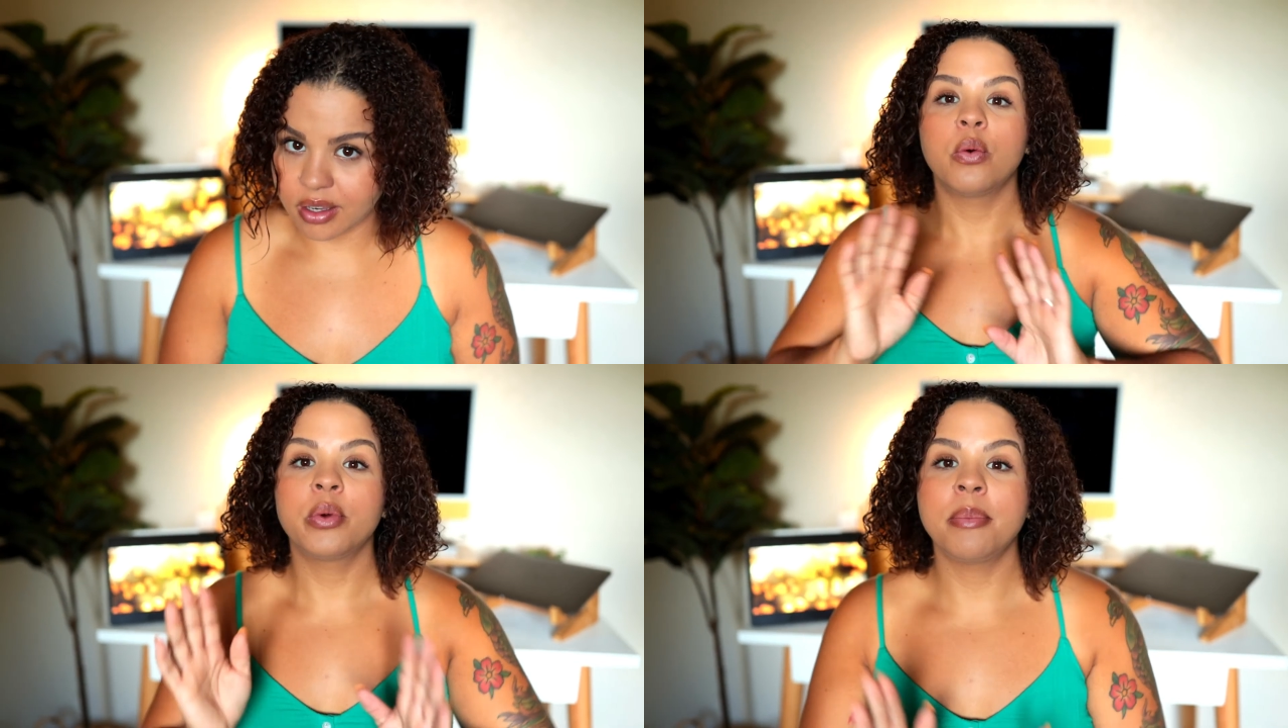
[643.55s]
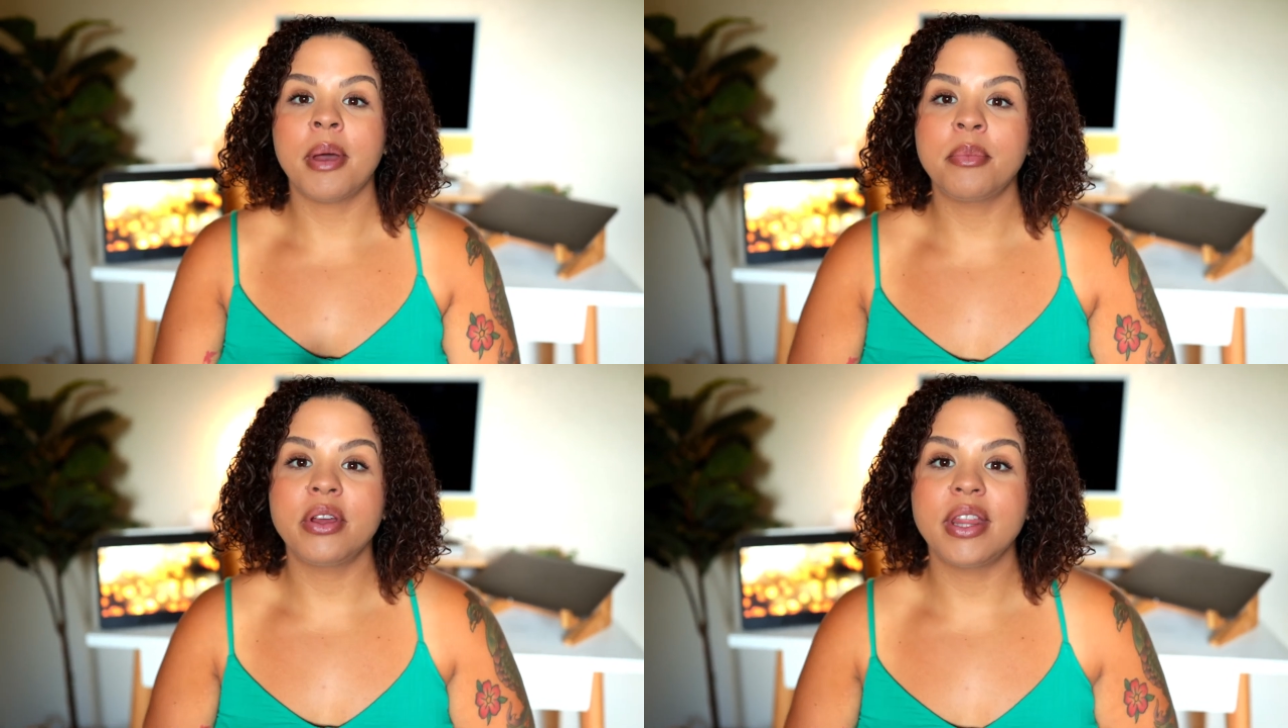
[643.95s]

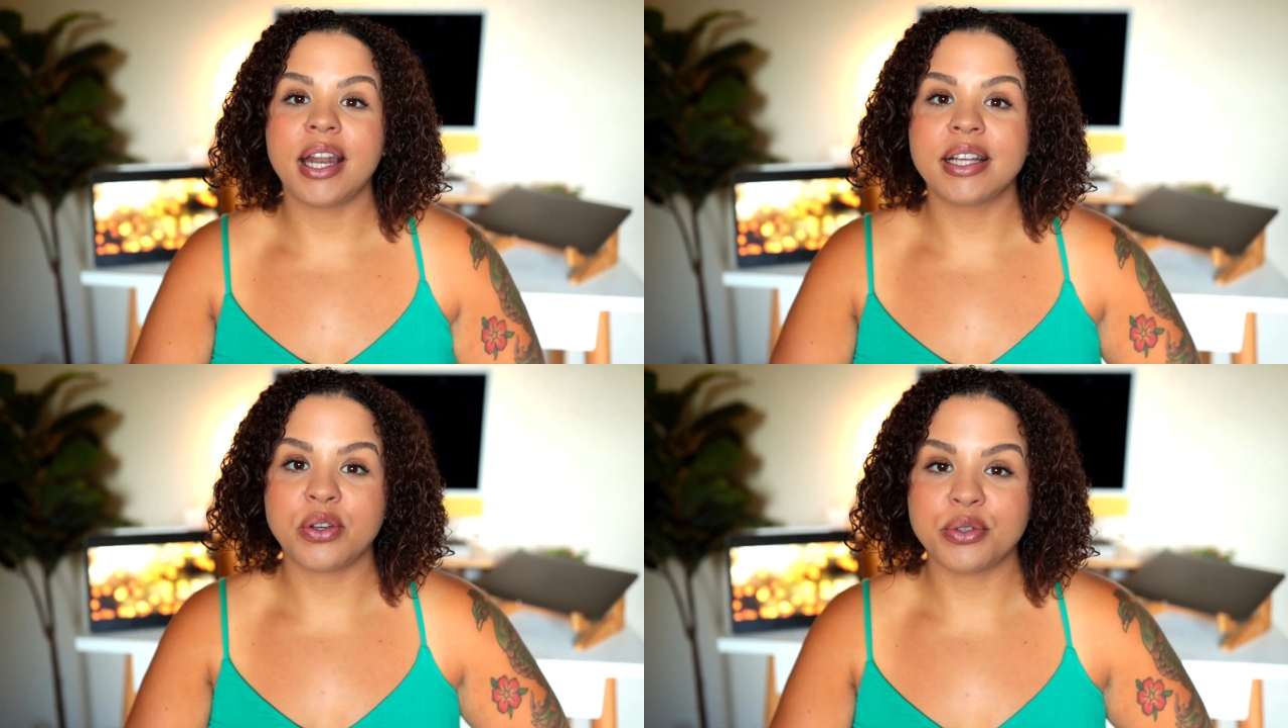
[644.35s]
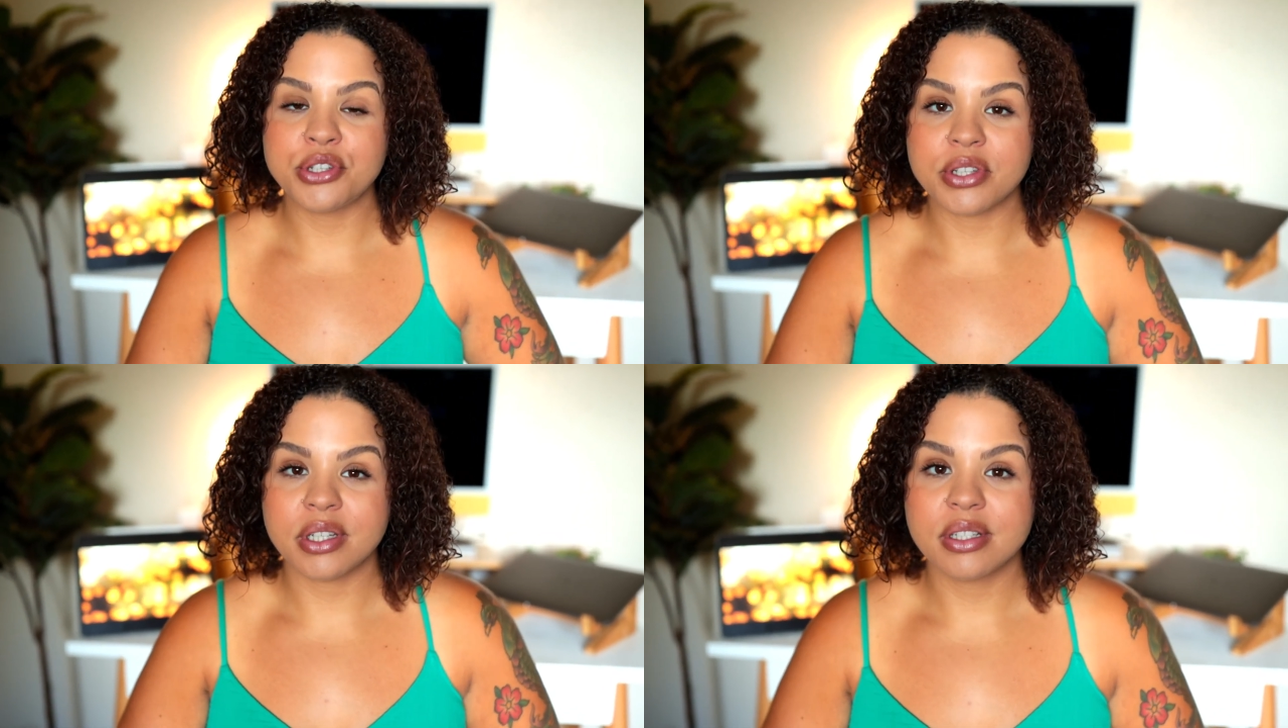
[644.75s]
Remember that I told
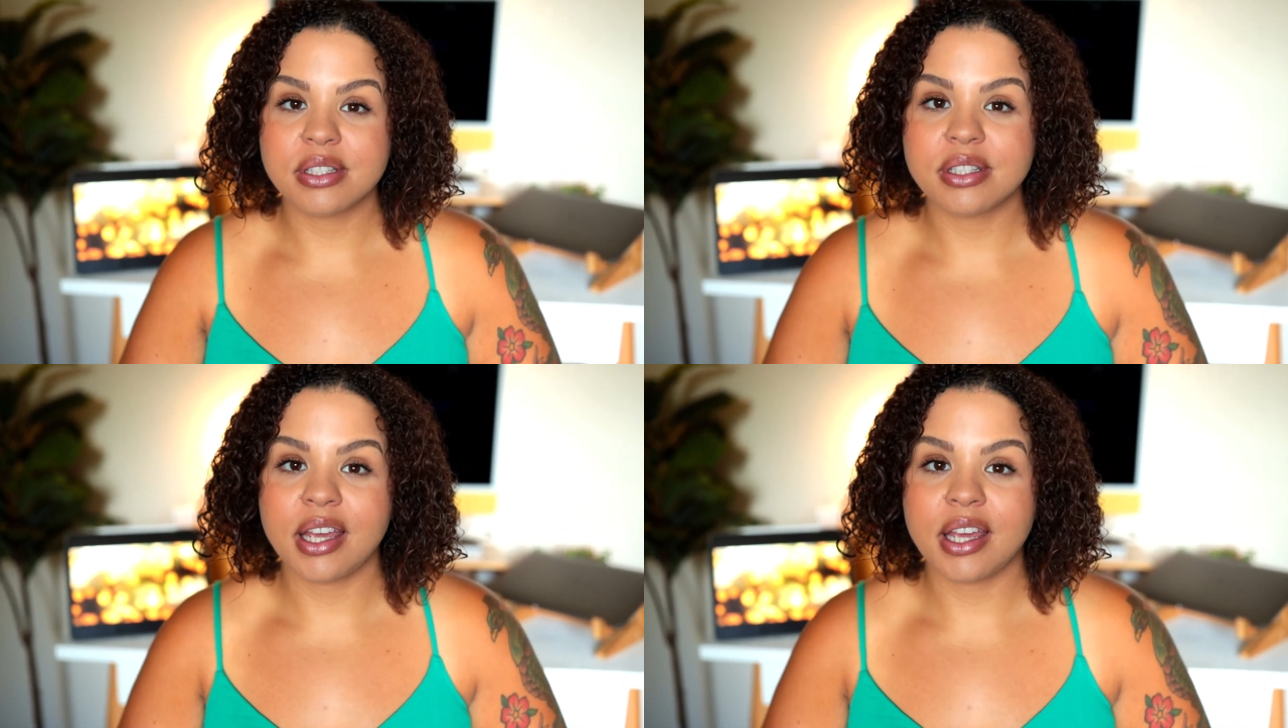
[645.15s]
you this.